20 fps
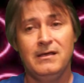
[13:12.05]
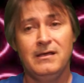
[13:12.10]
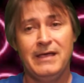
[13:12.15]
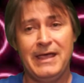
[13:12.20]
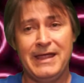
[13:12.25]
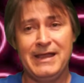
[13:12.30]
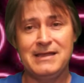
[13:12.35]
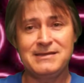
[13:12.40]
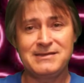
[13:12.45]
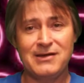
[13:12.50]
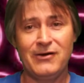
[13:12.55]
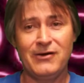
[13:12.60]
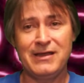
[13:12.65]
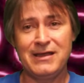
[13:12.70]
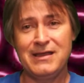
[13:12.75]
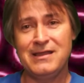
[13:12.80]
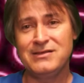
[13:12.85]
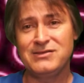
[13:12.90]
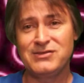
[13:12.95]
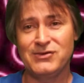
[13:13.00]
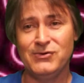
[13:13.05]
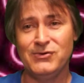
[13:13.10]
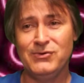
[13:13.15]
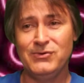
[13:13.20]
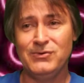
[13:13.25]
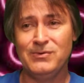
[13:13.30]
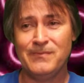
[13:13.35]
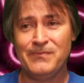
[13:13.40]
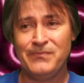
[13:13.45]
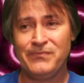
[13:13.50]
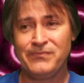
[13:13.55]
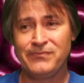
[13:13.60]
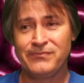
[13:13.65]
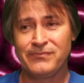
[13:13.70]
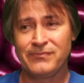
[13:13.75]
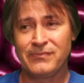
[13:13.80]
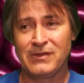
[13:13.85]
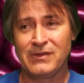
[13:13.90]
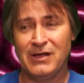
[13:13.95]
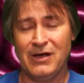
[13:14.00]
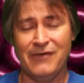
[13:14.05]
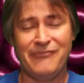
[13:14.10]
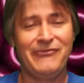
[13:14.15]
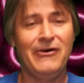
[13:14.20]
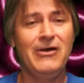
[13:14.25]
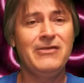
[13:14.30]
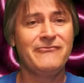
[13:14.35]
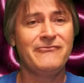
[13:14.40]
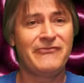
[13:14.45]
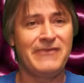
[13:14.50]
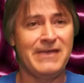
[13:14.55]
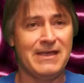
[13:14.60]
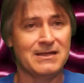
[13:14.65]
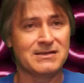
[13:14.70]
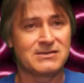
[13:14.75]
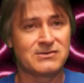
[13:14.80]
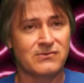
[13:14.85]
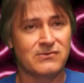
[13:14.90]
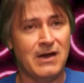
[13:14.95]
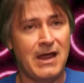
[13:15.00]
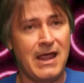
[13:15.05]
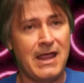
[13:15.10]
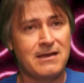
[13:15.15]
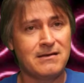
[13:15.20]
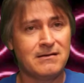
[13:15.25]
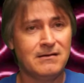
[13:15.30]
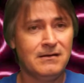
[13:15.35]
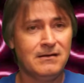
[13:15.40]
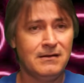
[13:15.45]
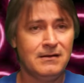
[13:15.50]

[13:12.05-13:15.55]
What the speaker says: and it turned it into a fun fest, right?